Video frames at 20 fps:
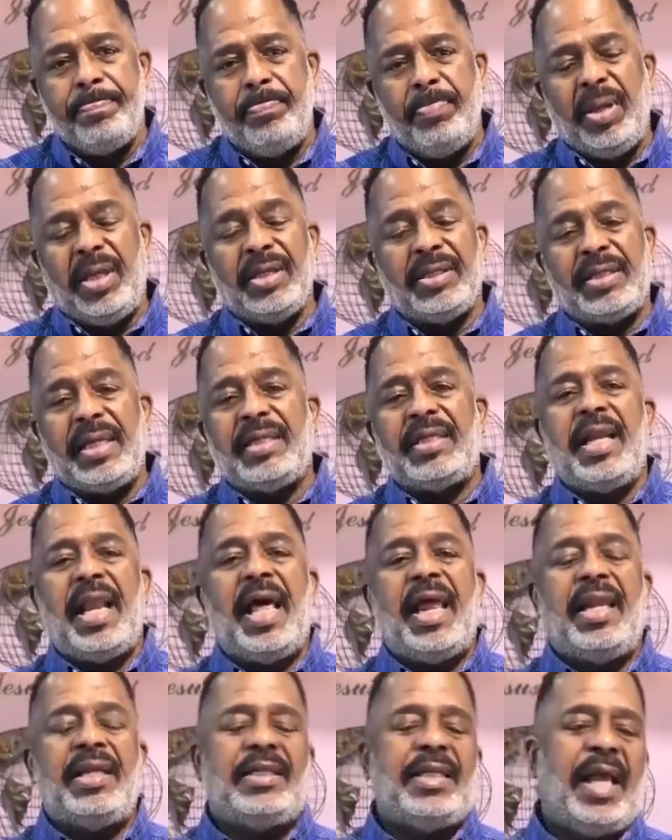Because that's a
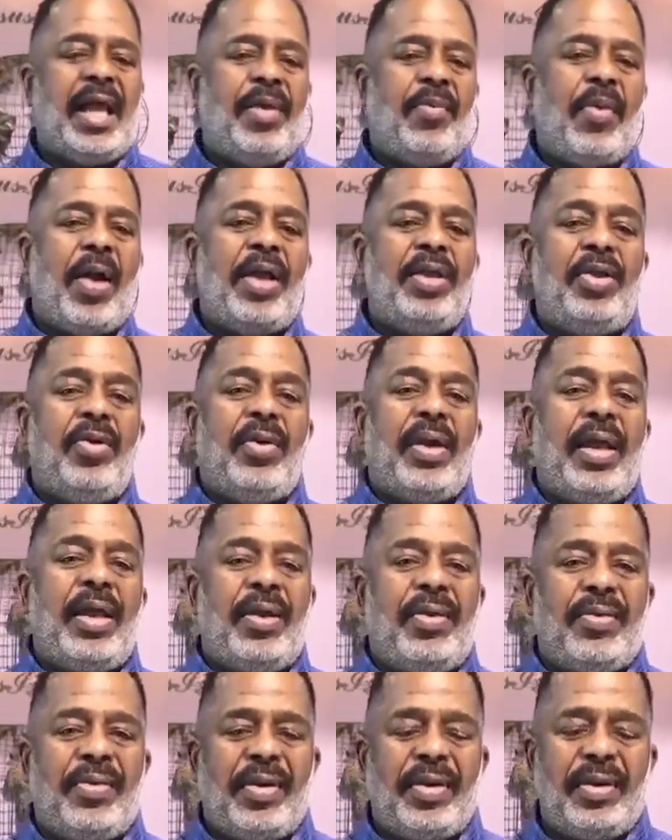lot of time why you're
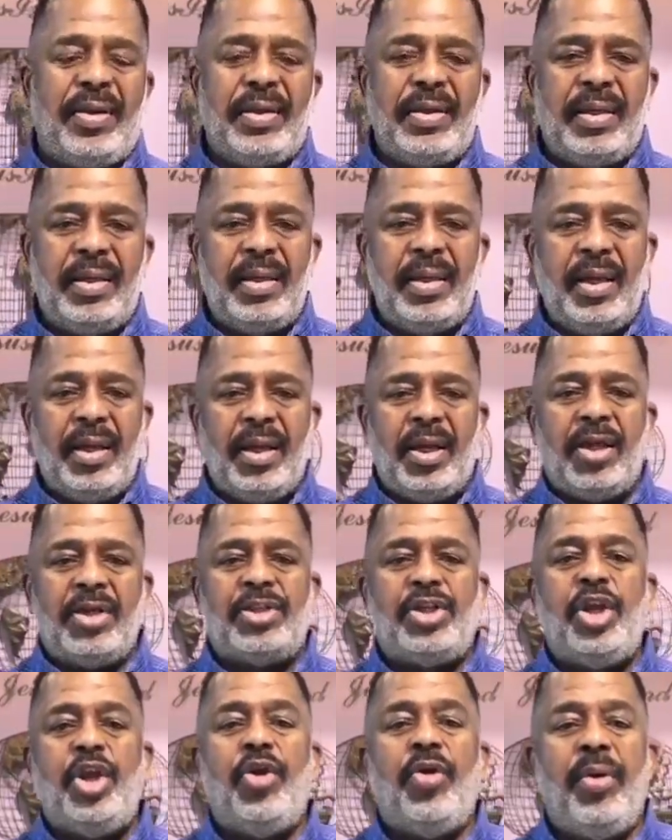angry,
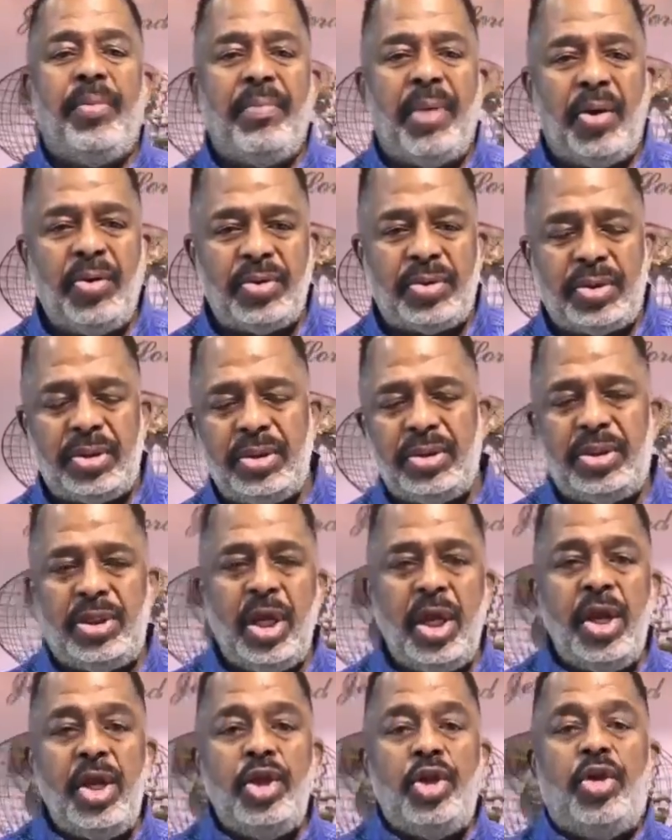because of your emotions.
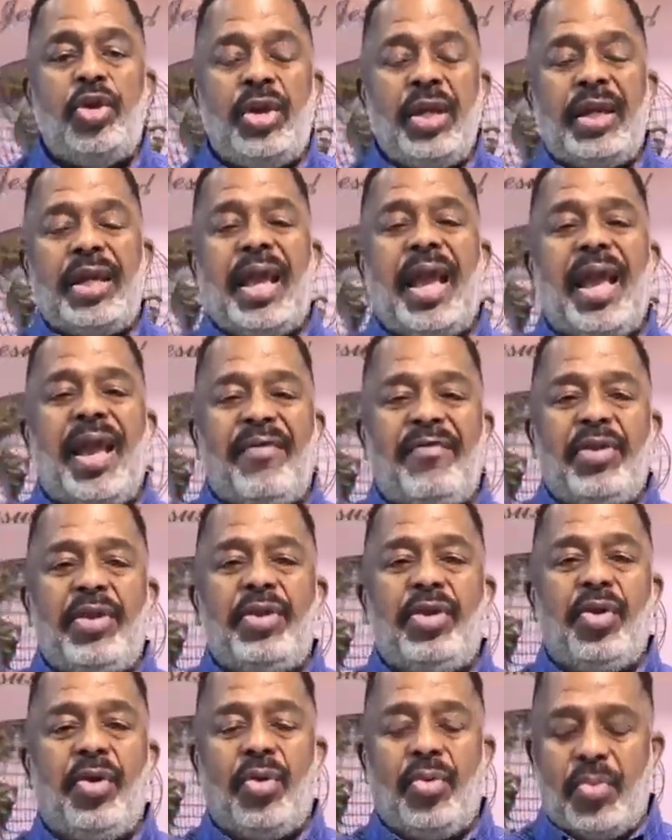You didn't have it
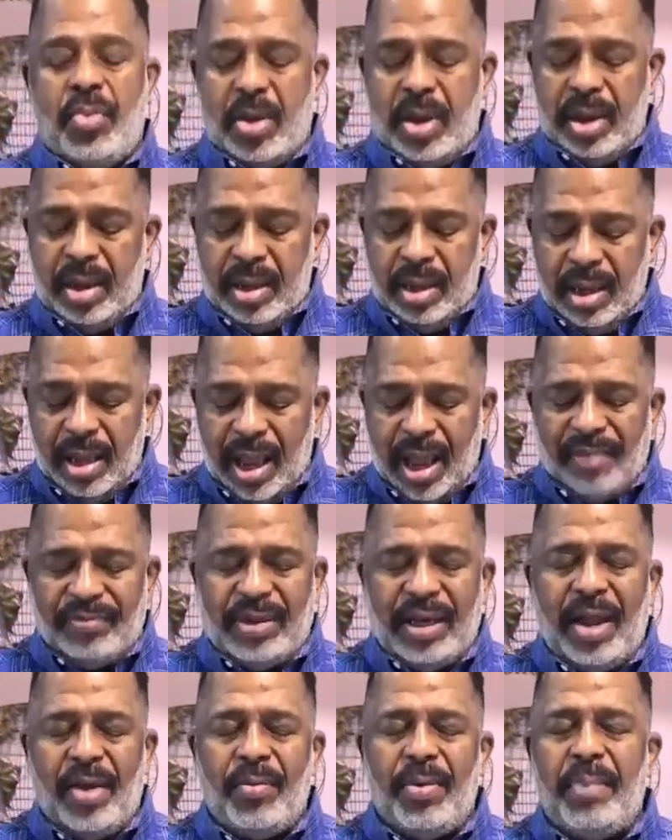your way. I've
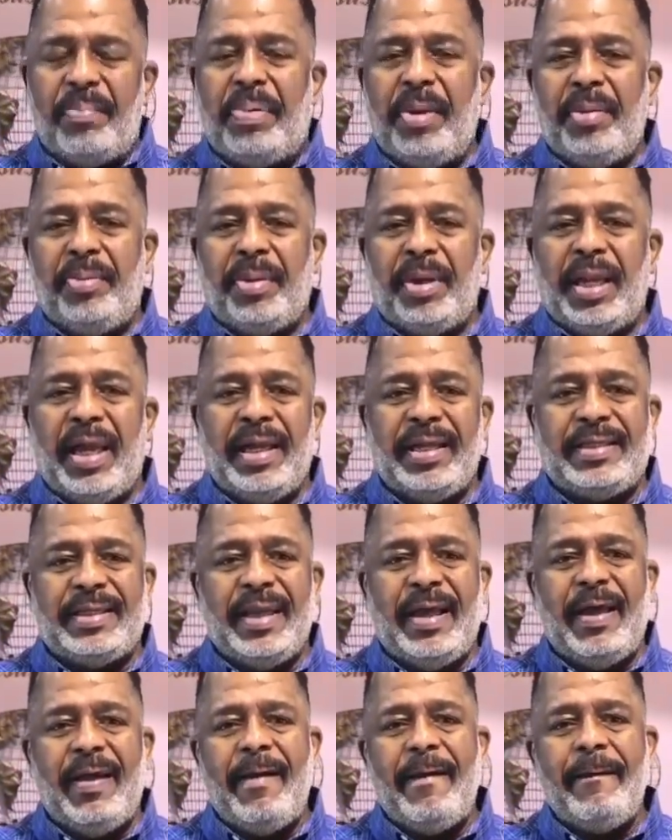dealt with people like
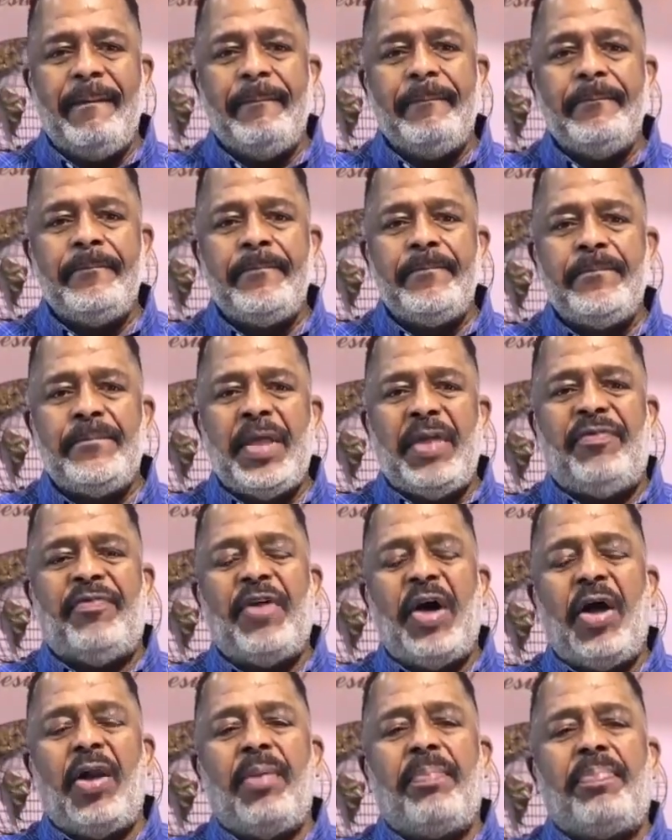that. They
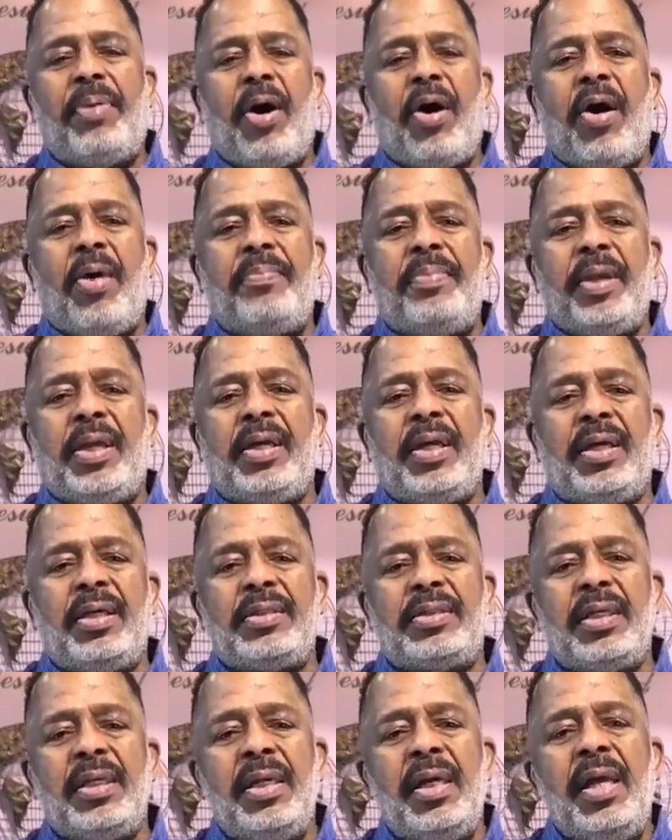fall apart
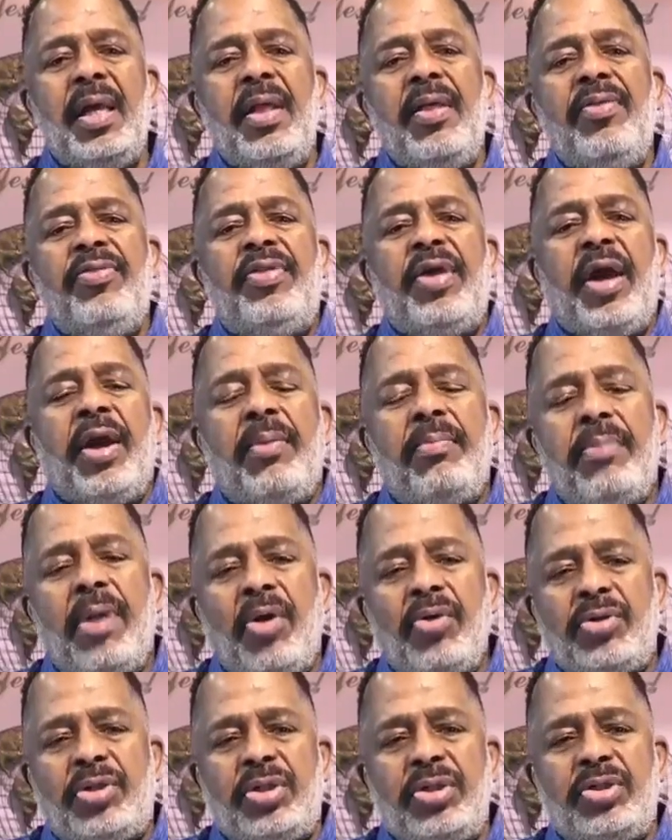because their
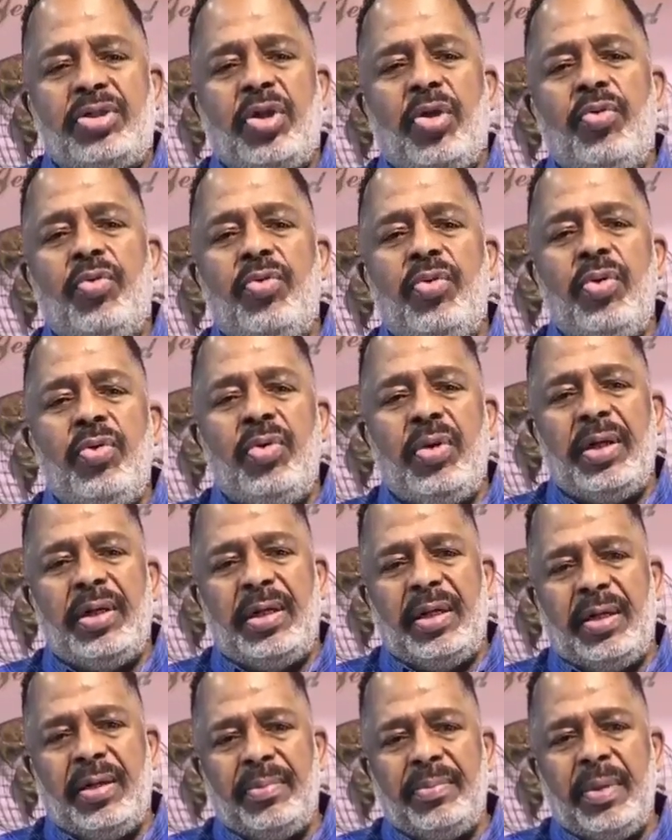emotions are ruling
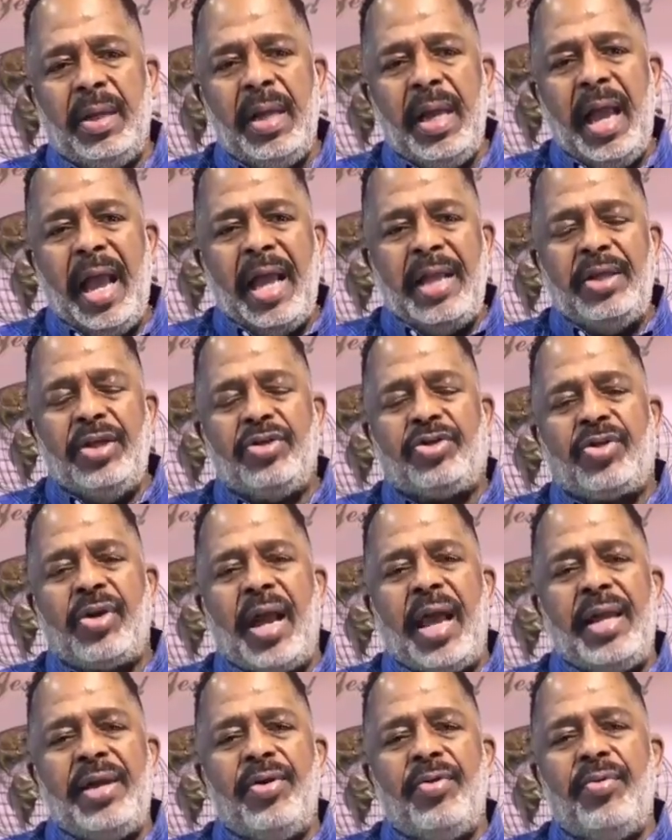them. And you're
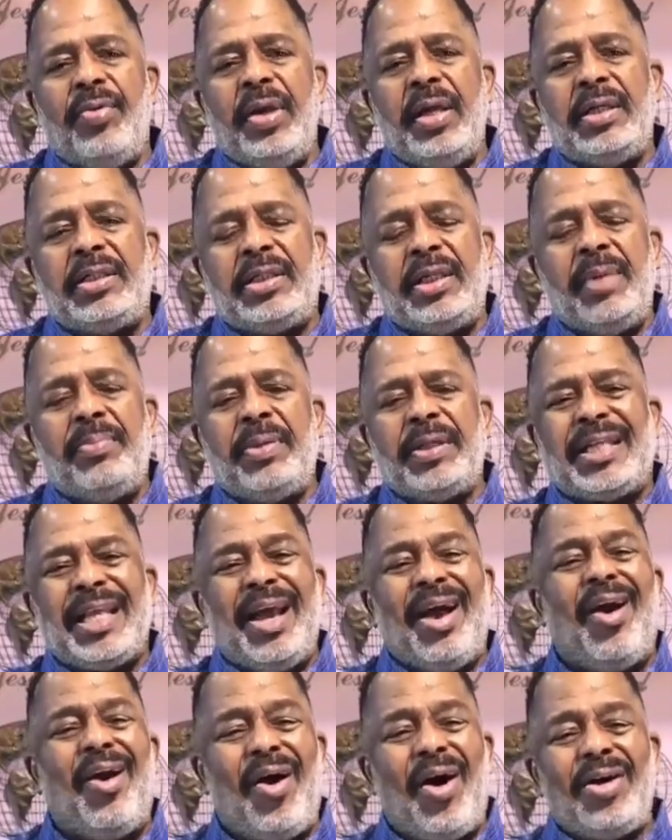trying to reach them, but
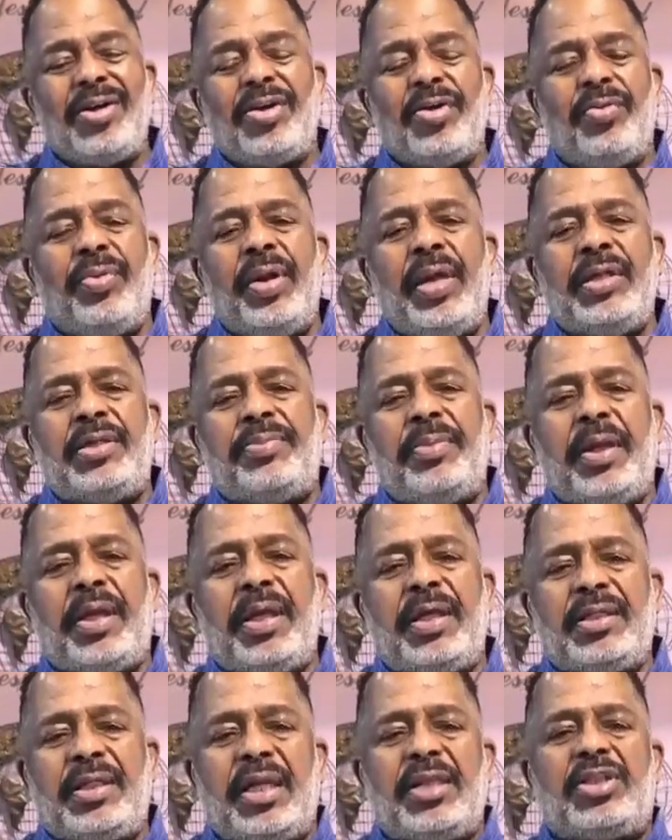they're hard to reach
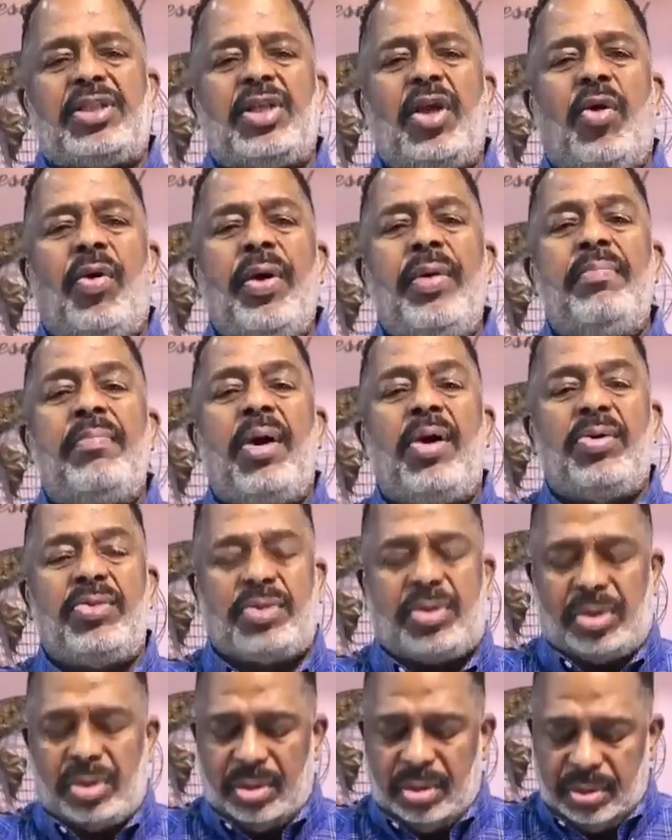because they're so
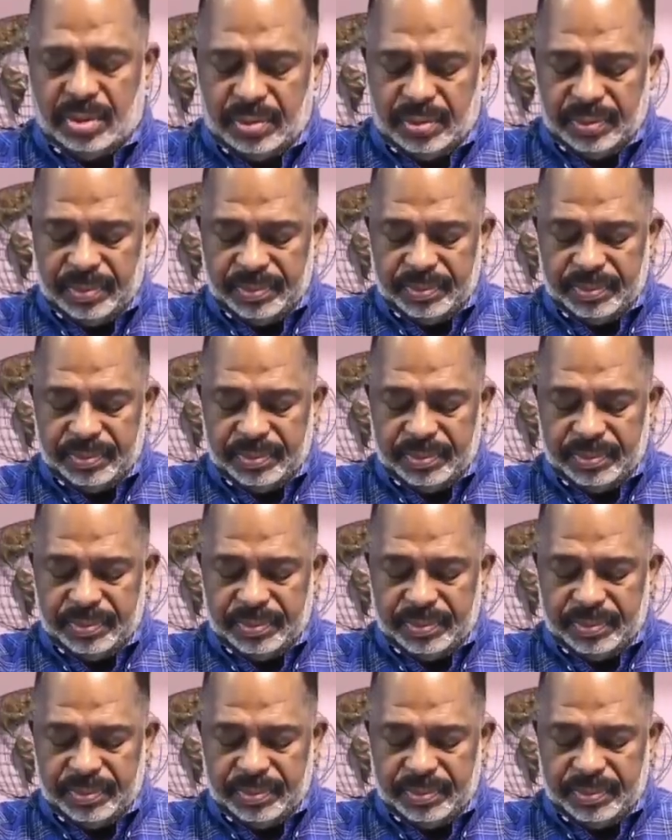emotional.